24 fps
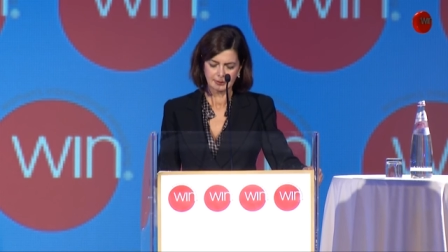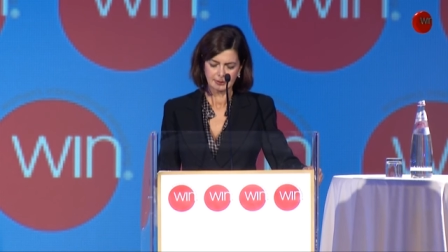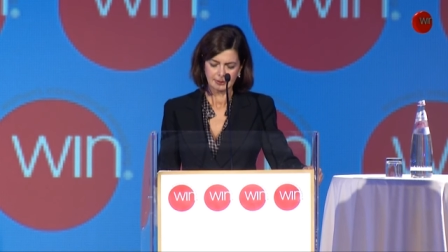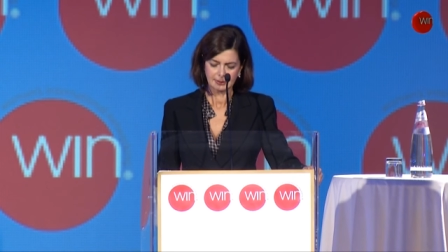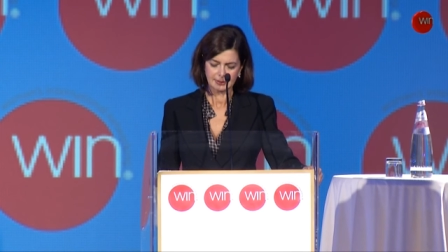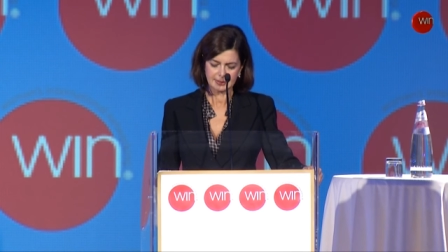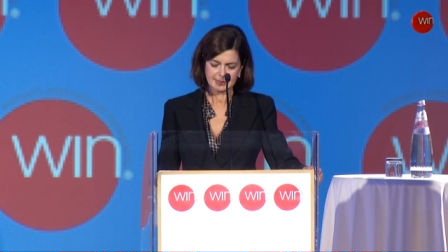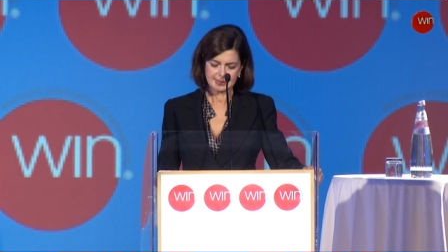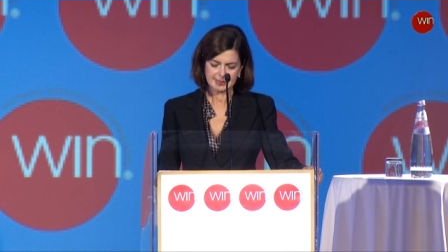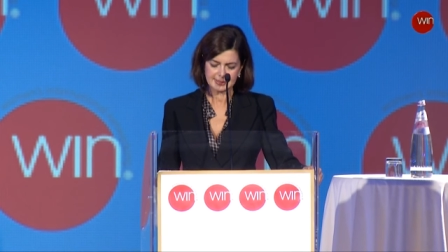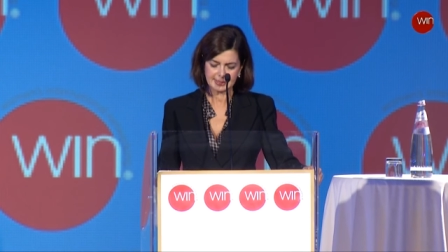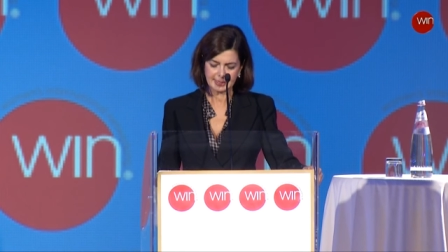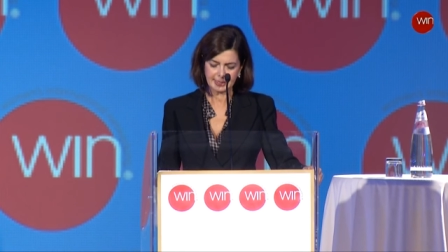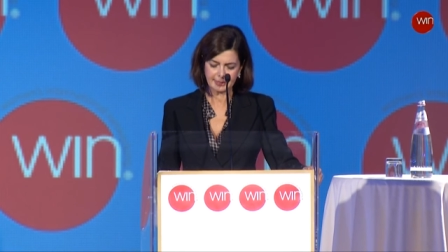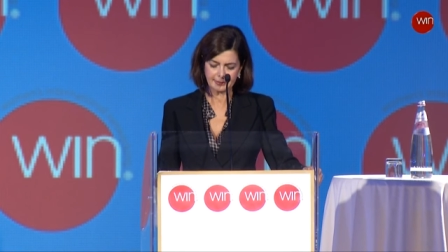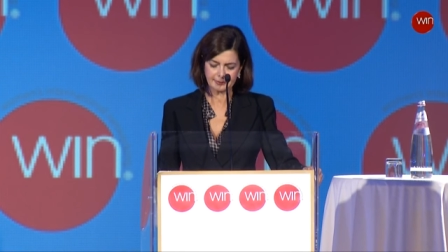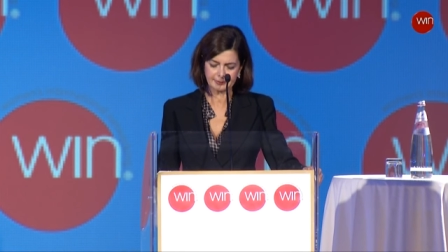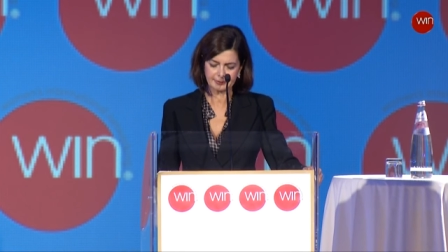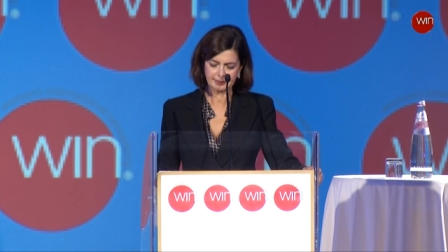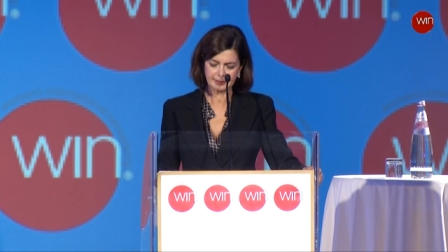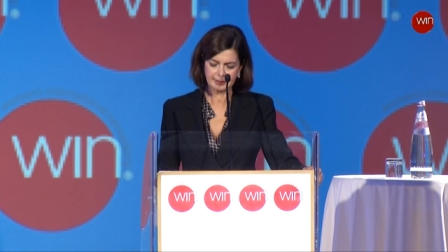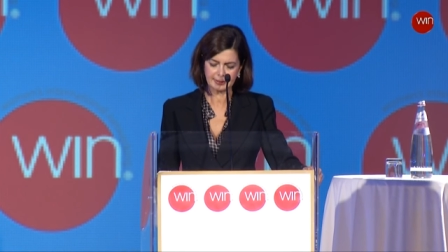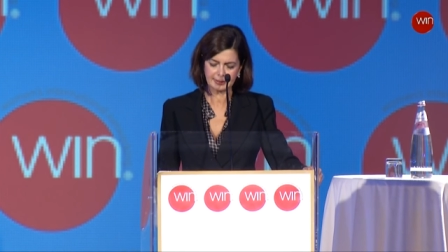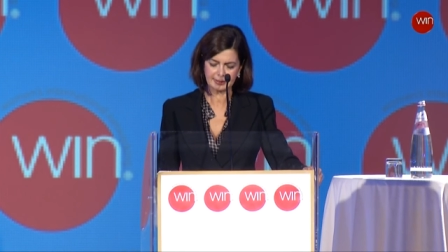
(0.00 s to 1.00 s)
a
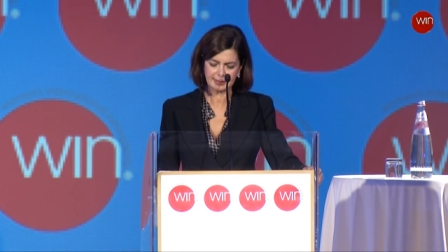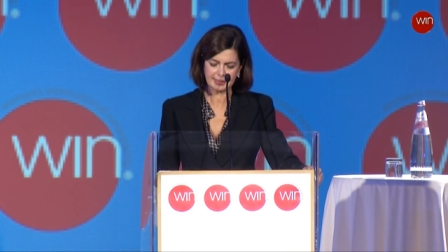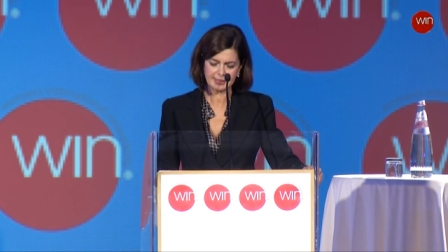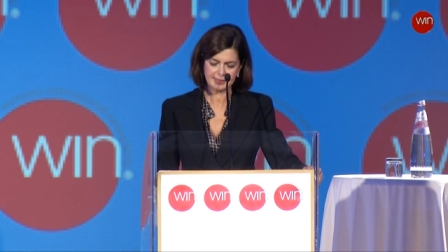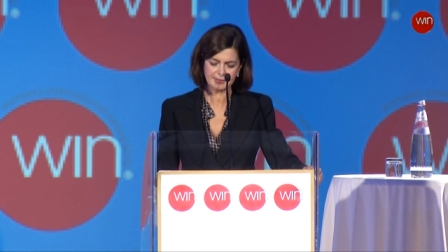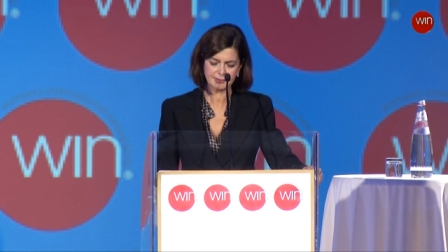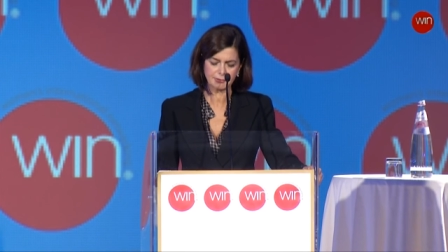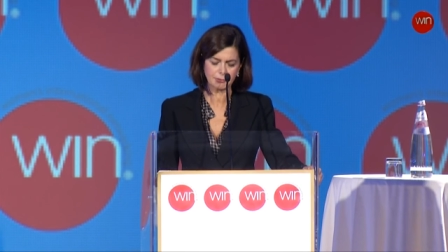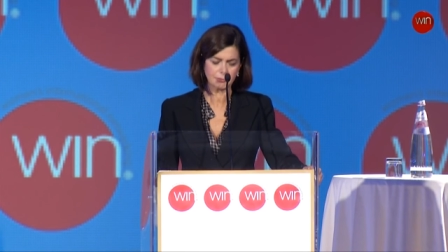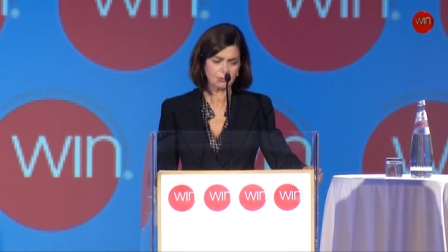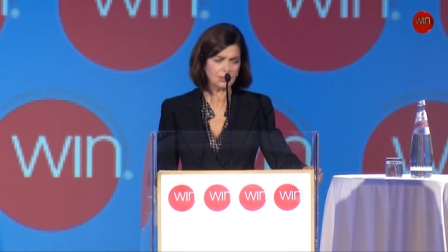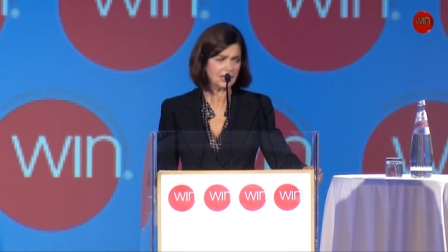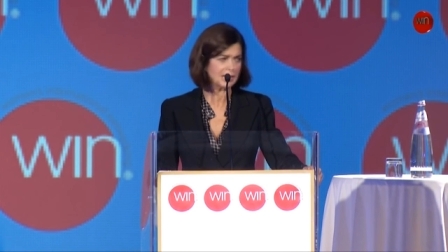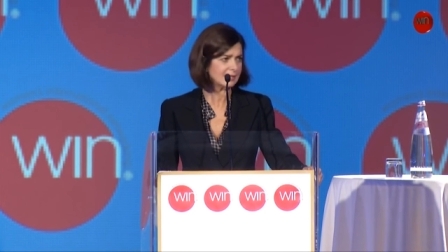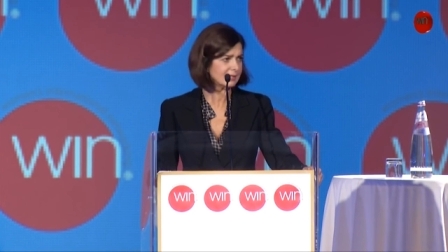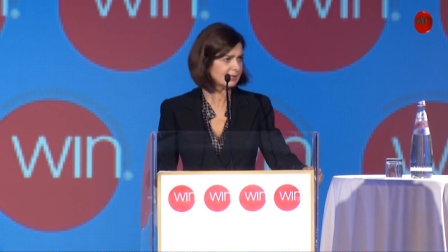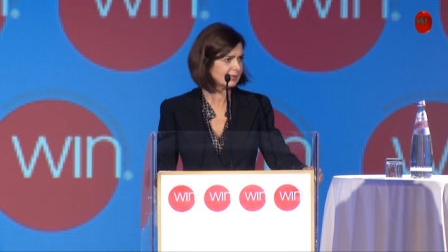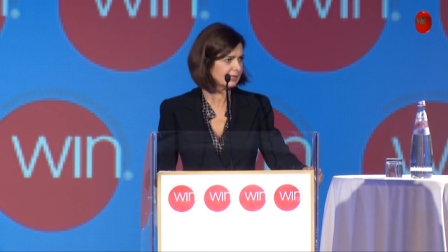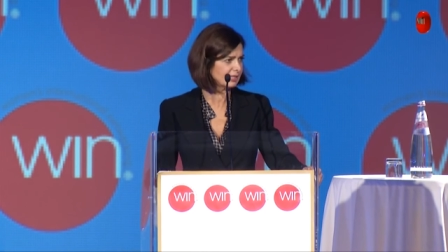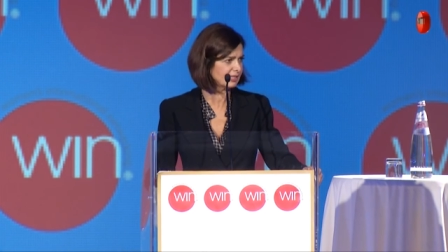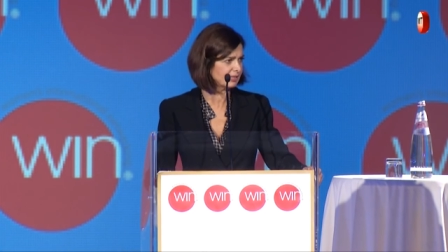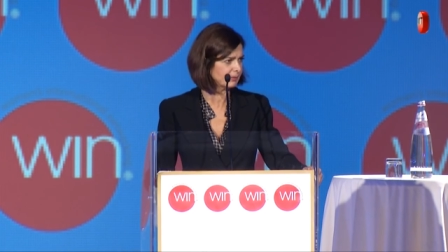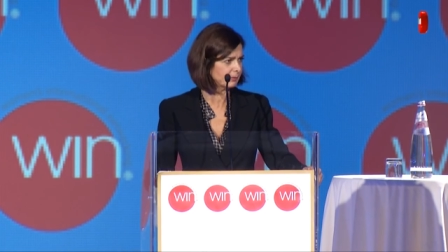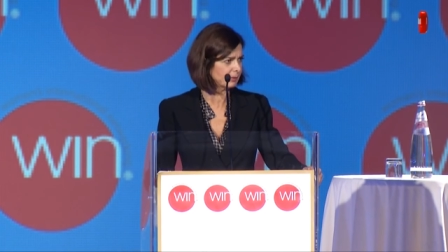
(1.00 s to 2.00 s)
stand against
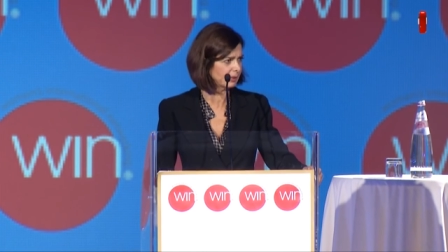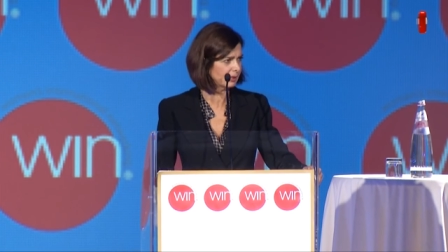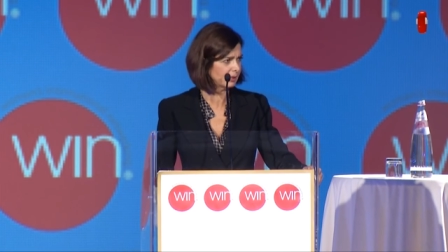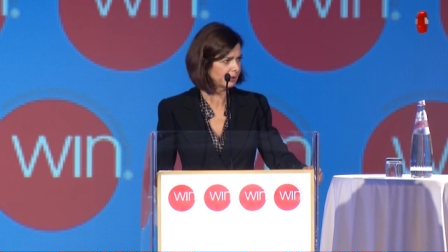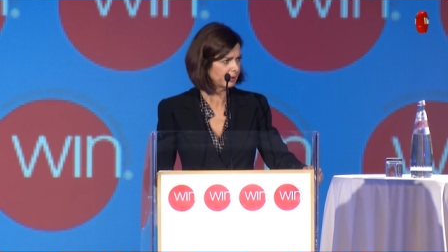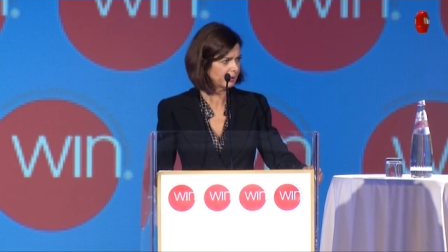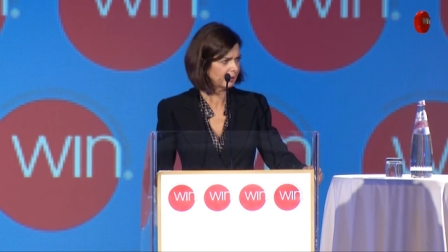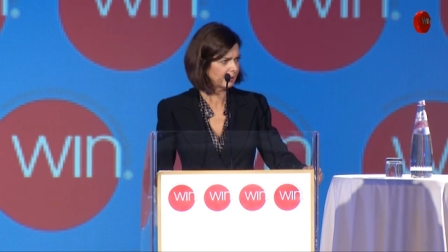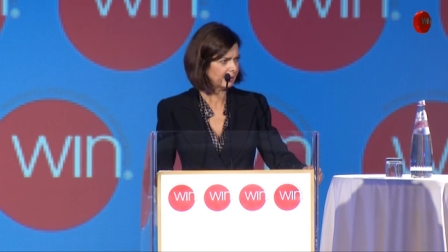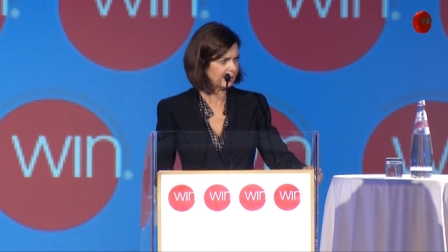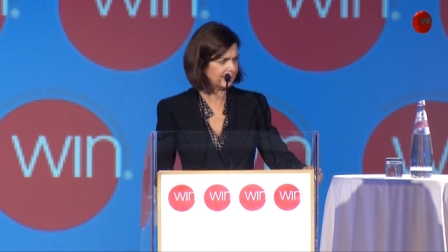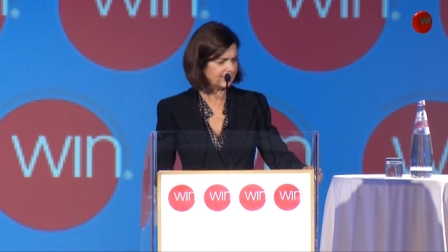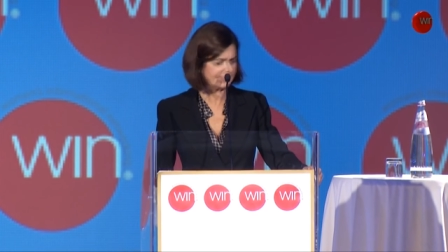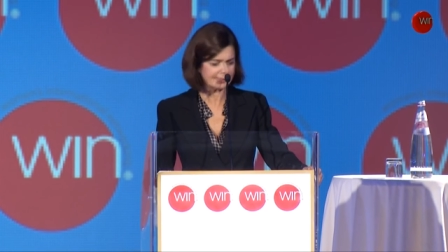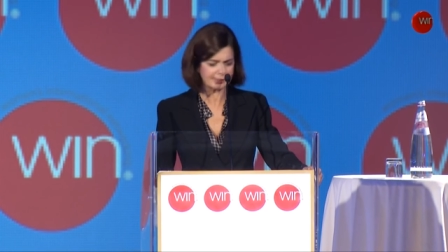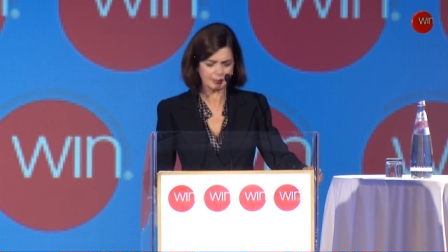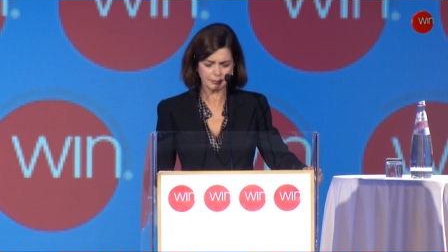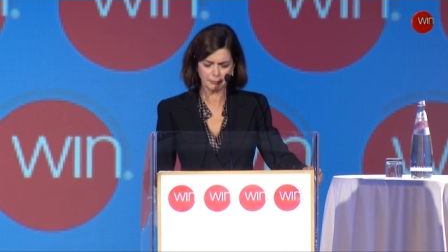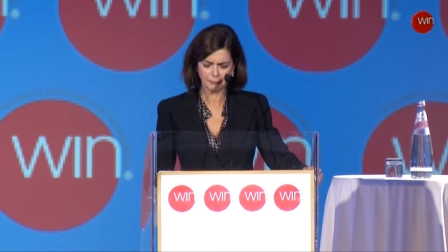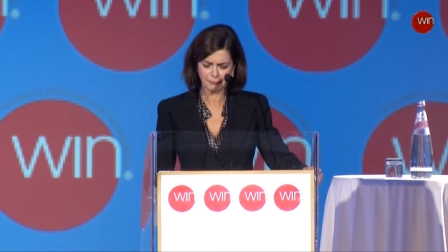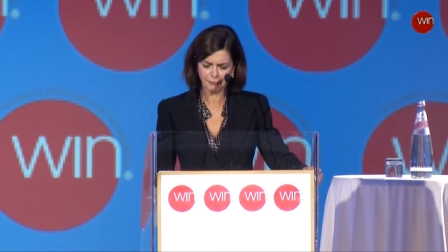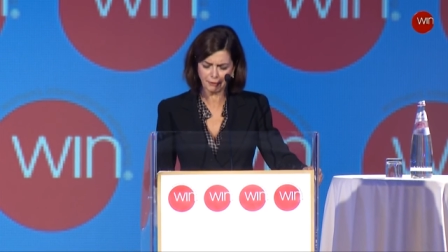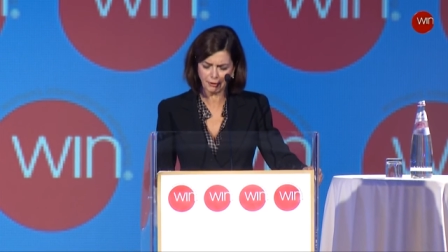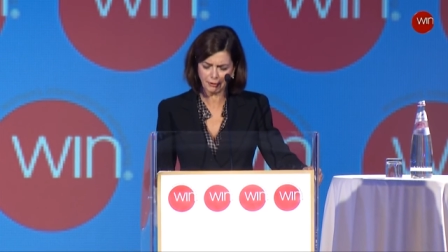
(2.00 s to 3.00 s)
racism and
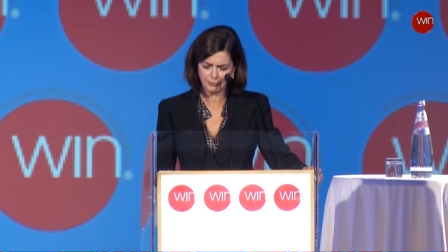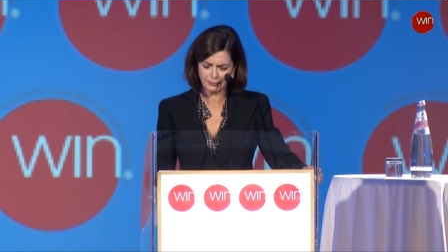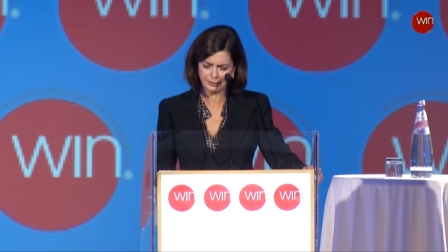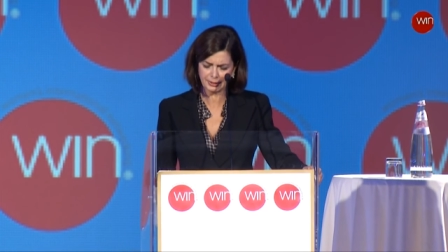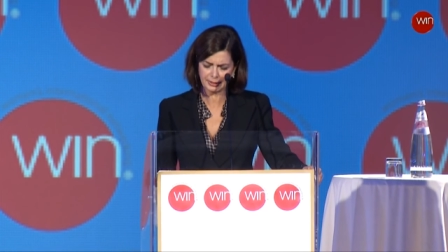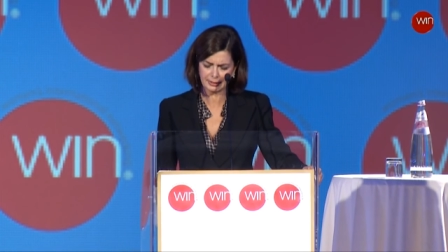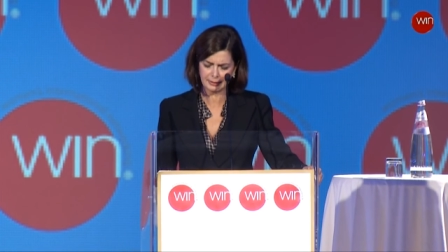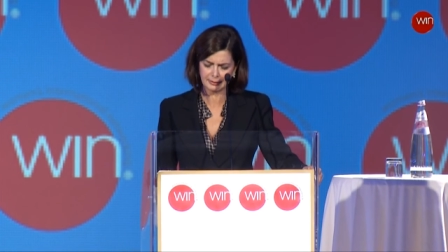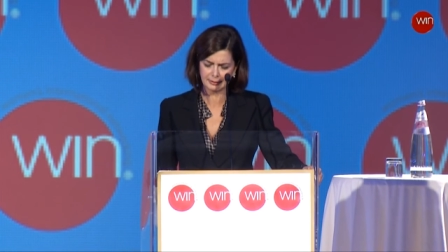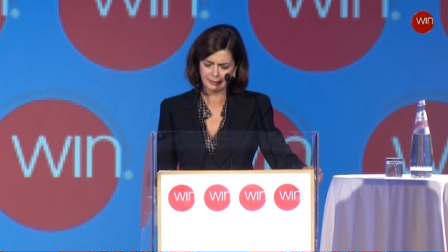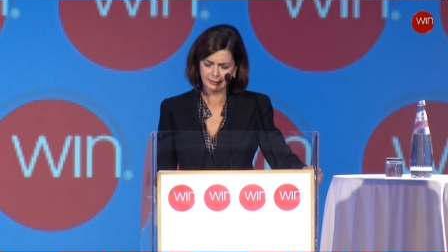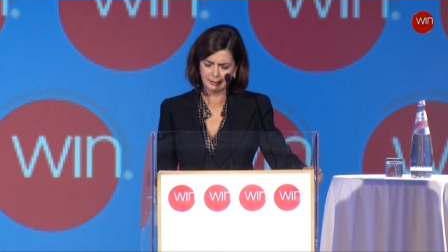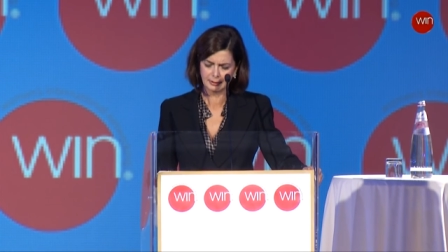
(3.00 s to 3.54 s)
xenophobia,